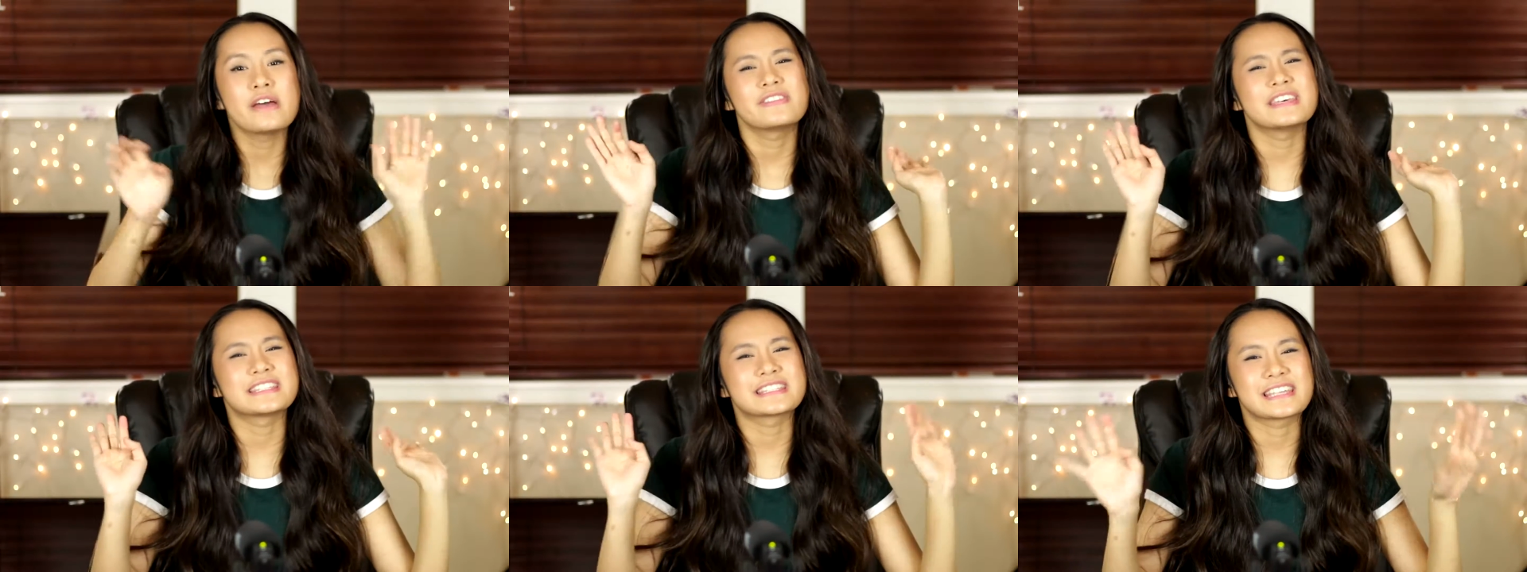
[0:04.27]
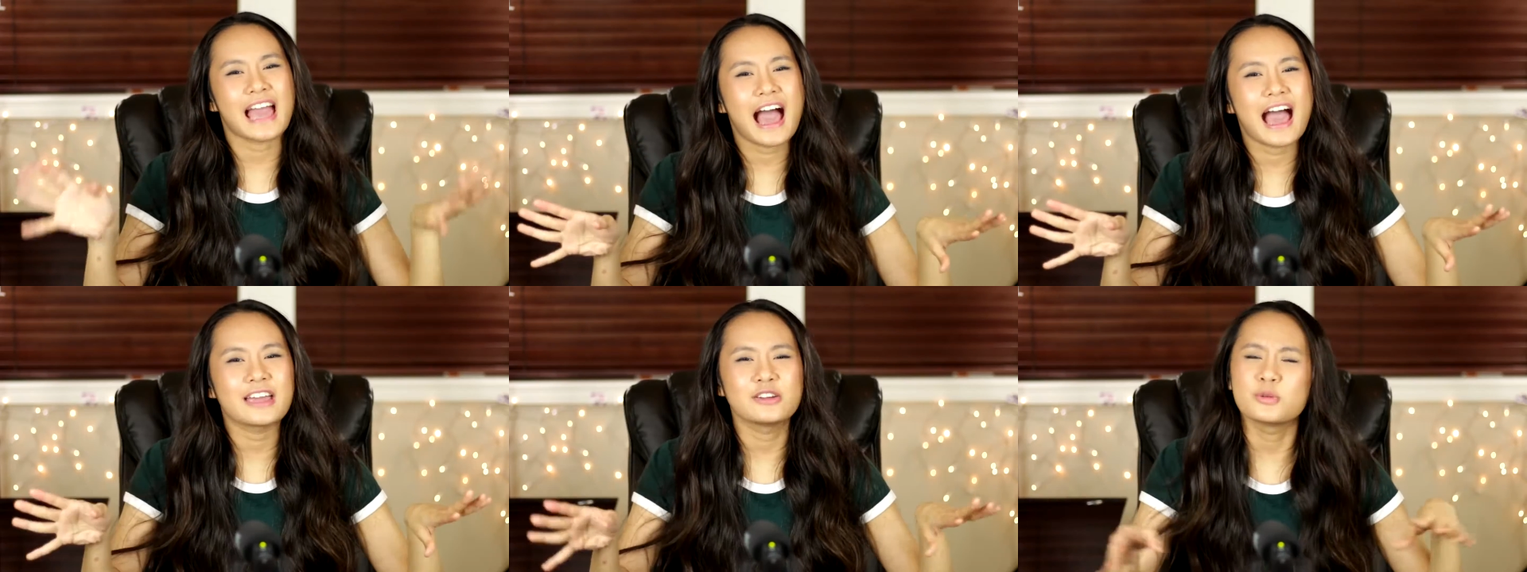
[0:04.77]
this
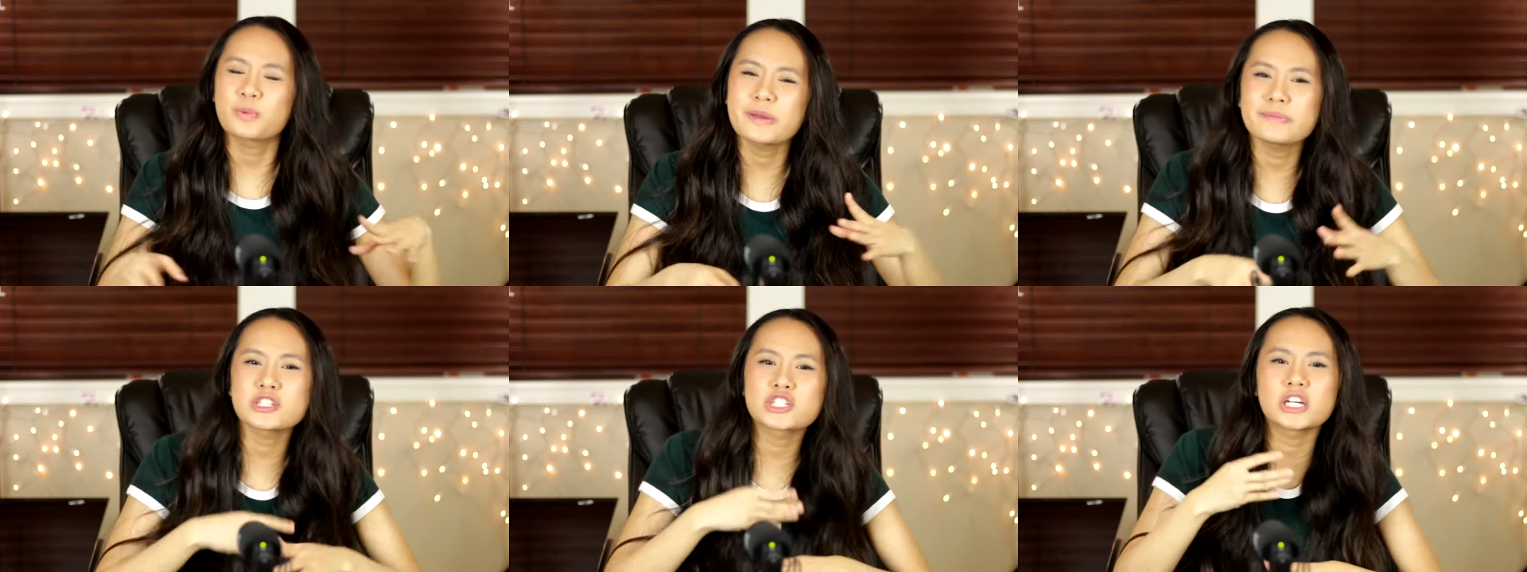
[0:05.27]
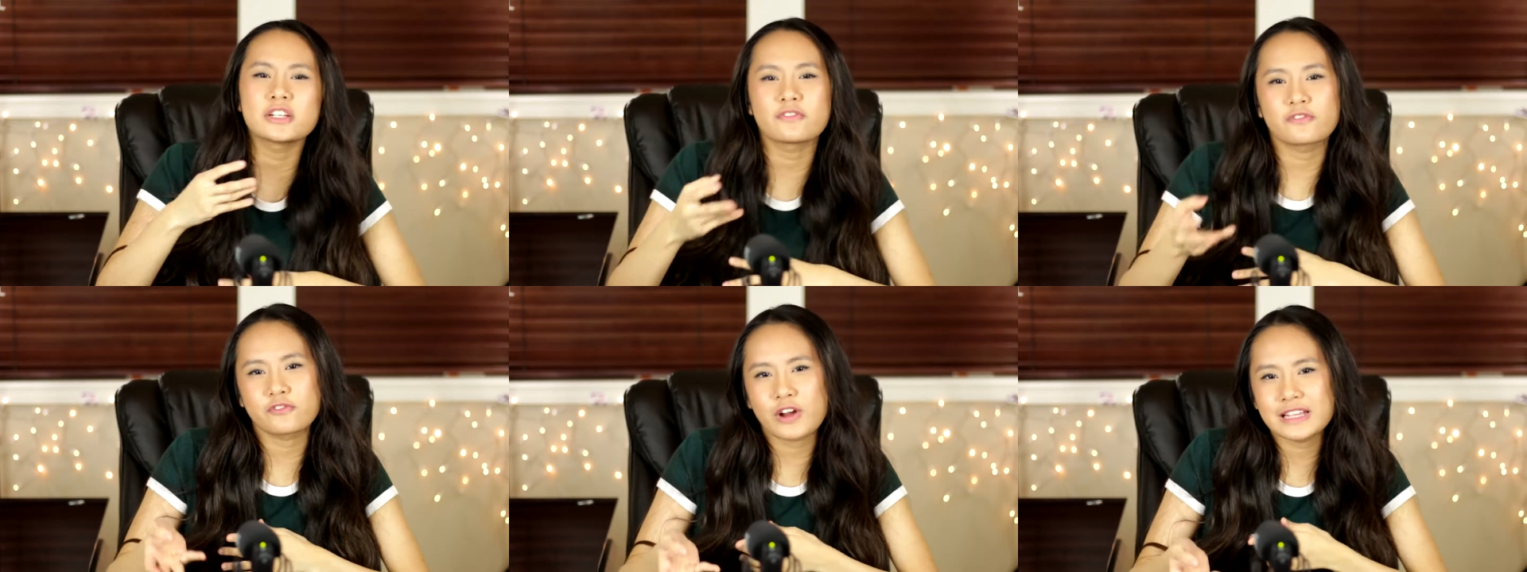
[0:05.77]
guy who pretty much
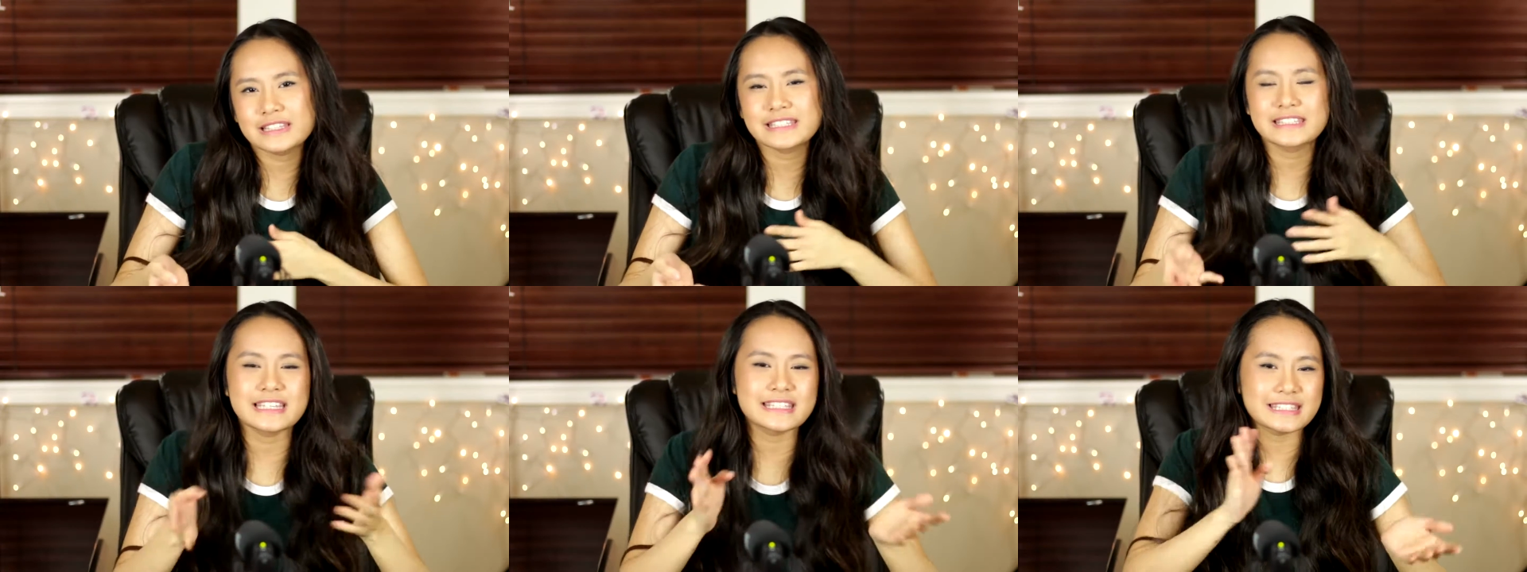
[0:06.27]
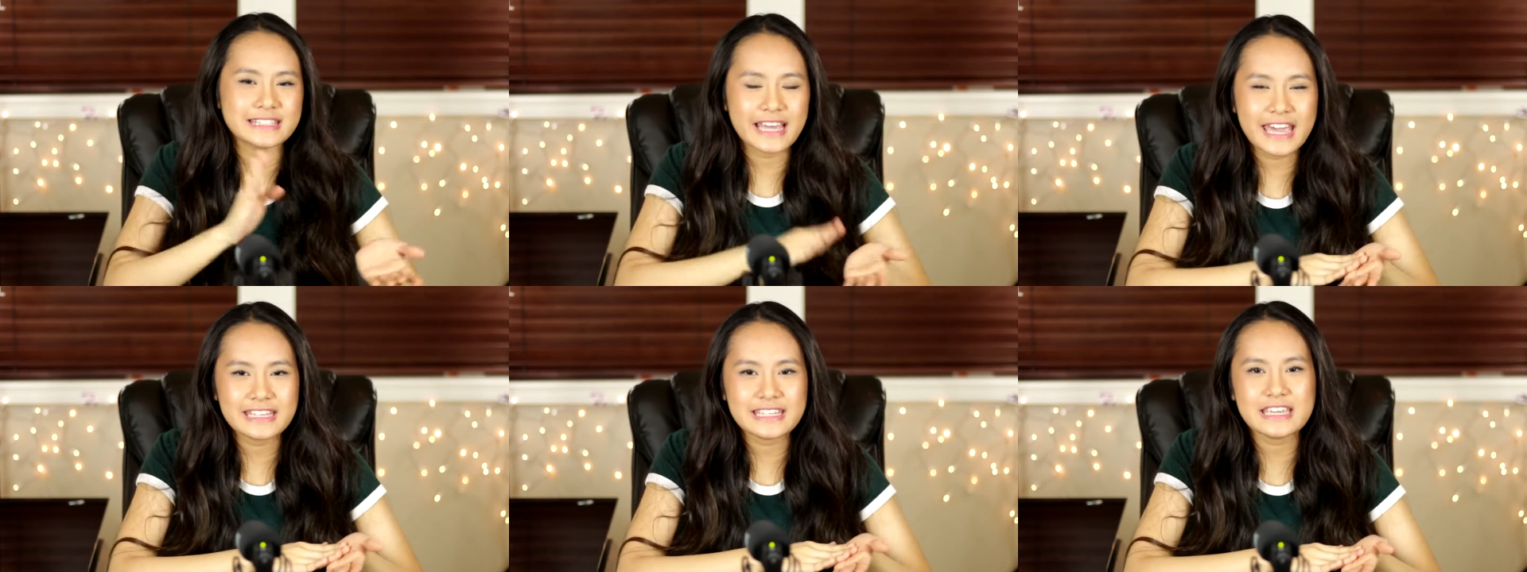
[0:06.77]
confronts this
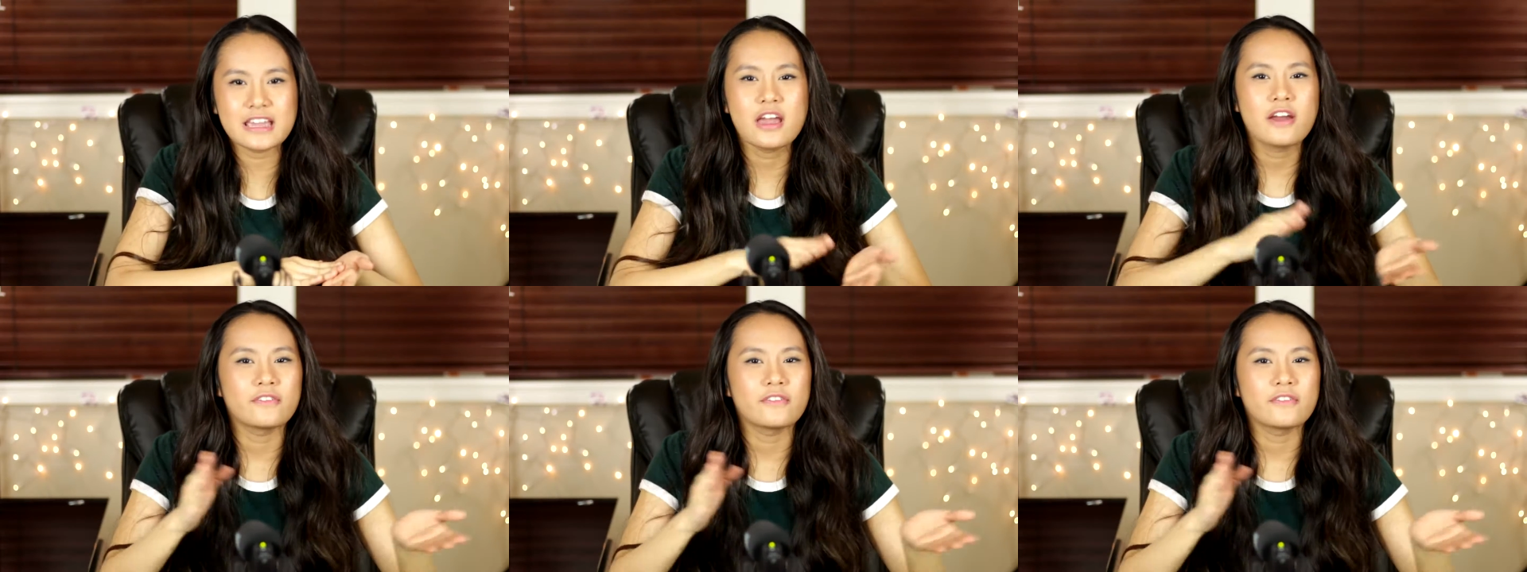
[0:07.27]
lady